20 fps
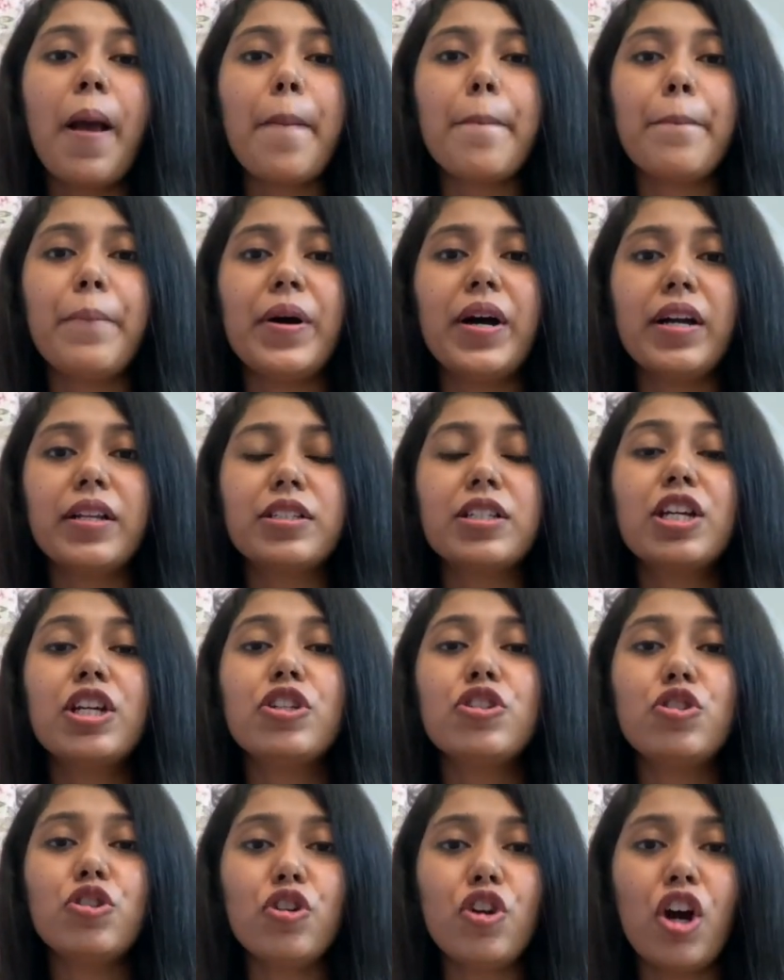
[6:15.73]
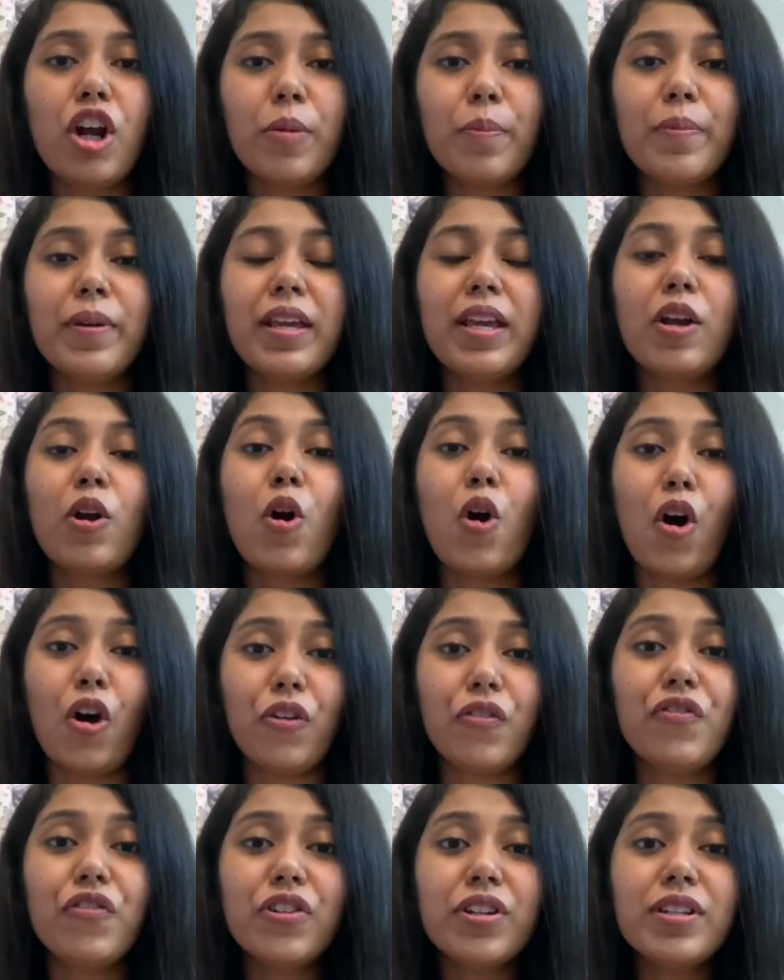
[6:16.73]
but do not be
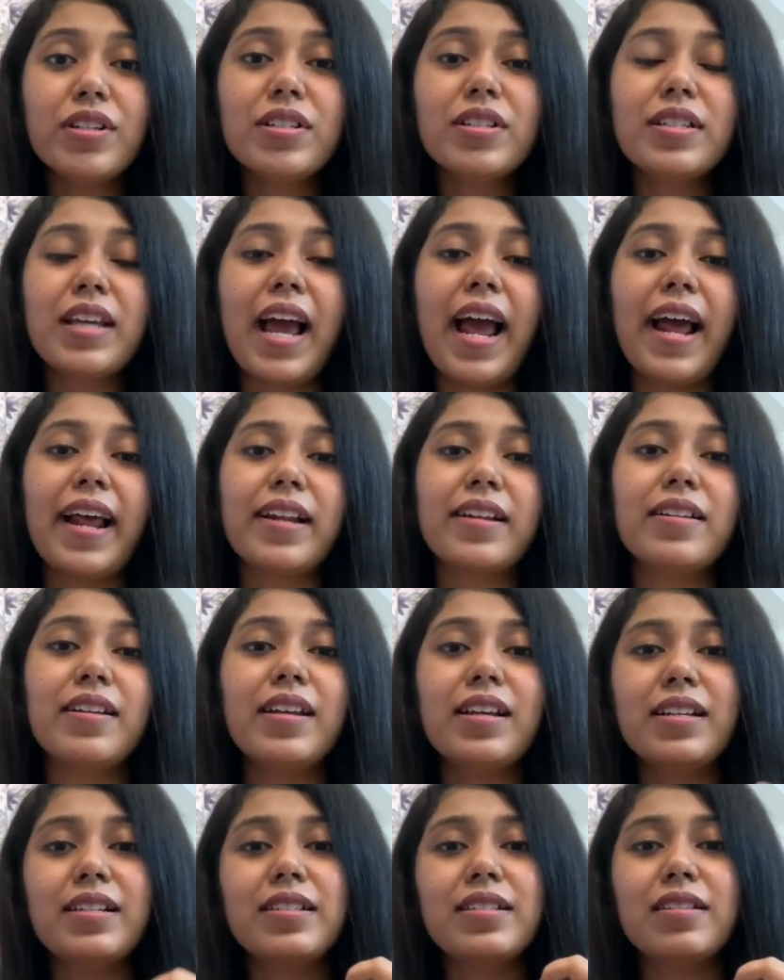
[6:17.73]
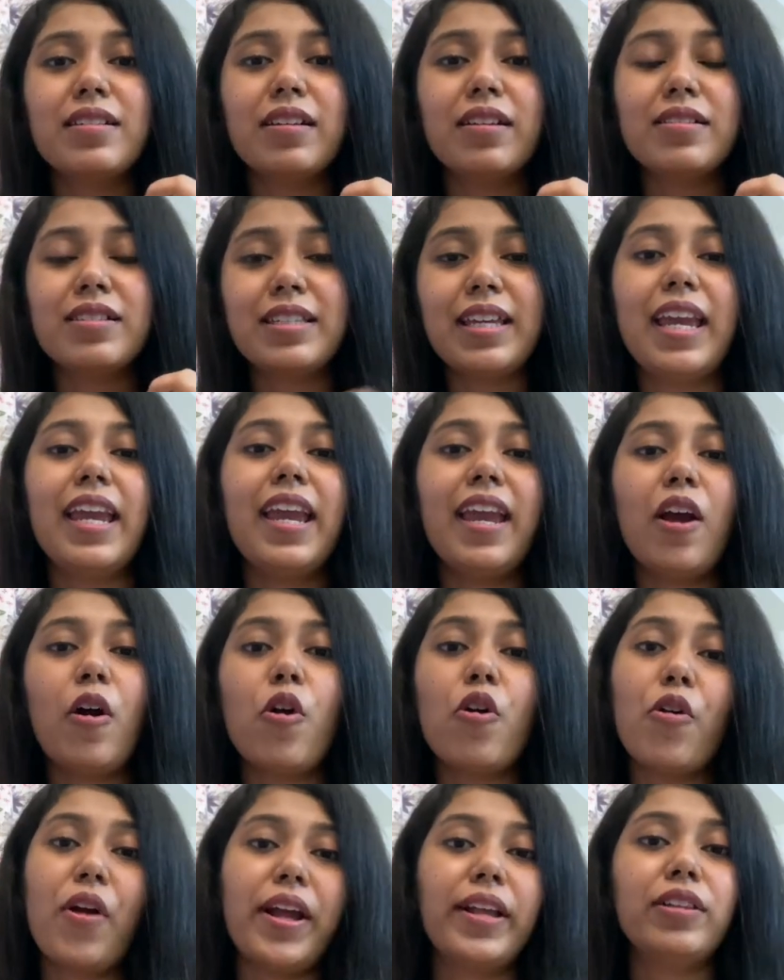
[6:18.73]
confident and say
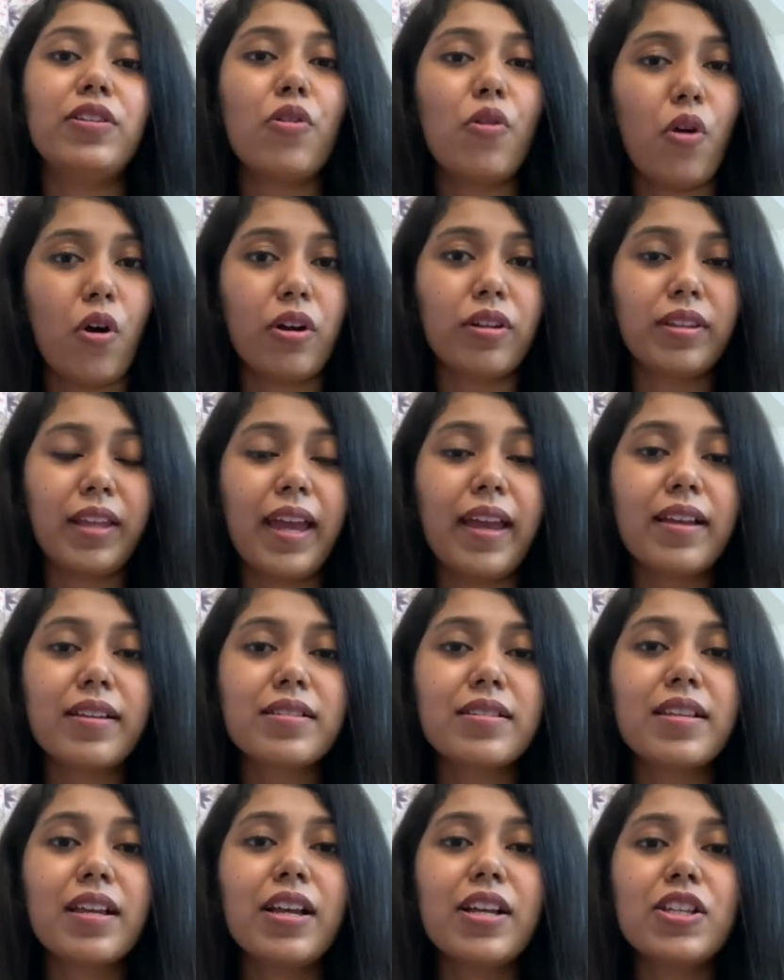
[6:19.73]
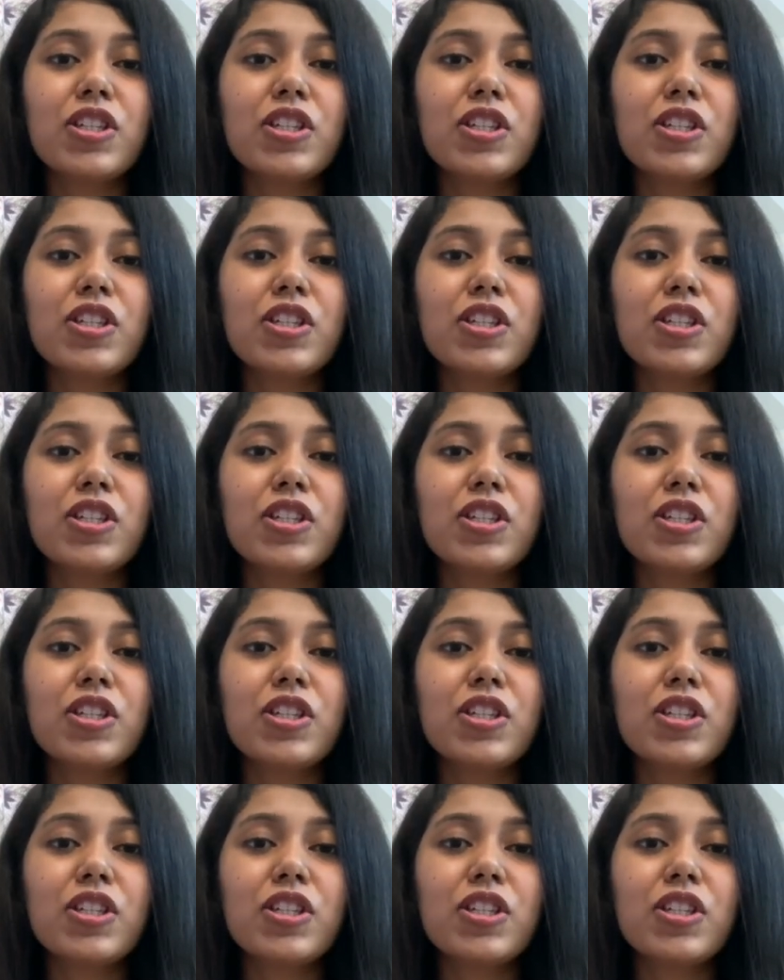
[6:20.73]
or write the wrong things.